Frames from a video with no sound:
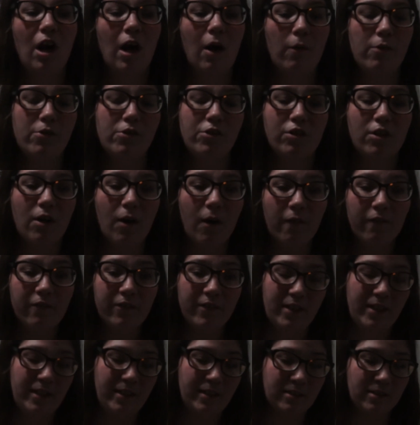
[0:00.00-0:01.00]
when you go on
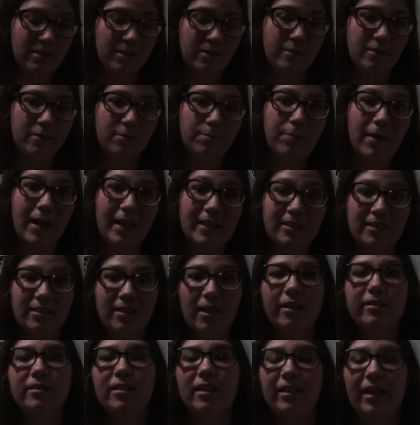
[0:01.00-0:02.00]
these
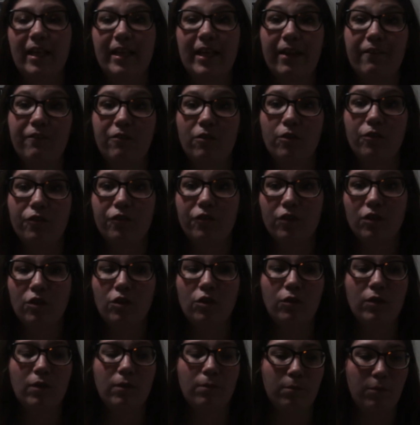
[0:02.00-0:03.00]
buses and they give you
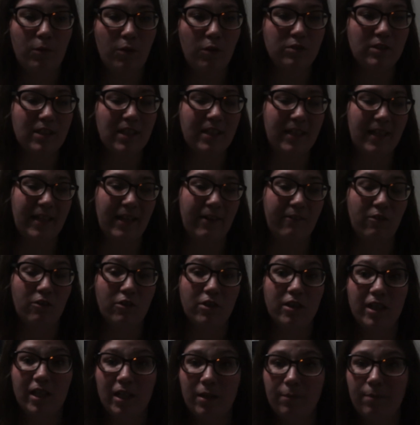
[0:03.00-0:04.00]
food and music and they give you
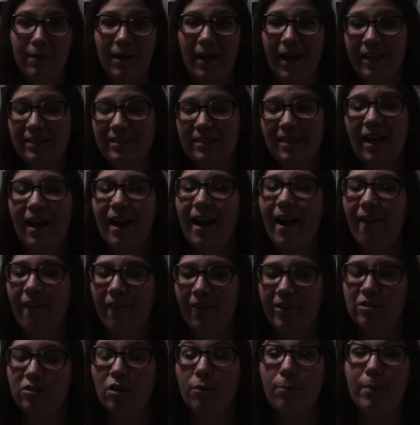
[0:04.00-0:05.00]
goodie bags, bags
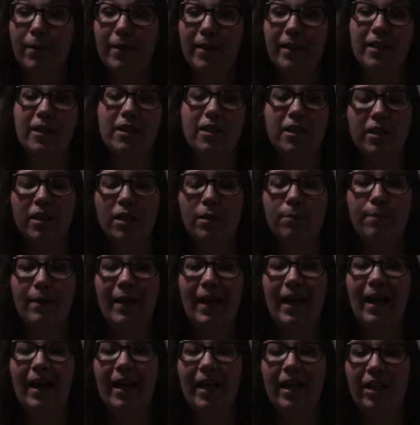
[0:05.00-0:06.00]
and they started bidding a goodie
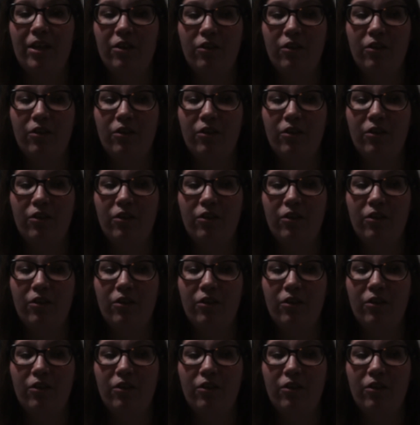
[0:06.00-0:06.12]
bag.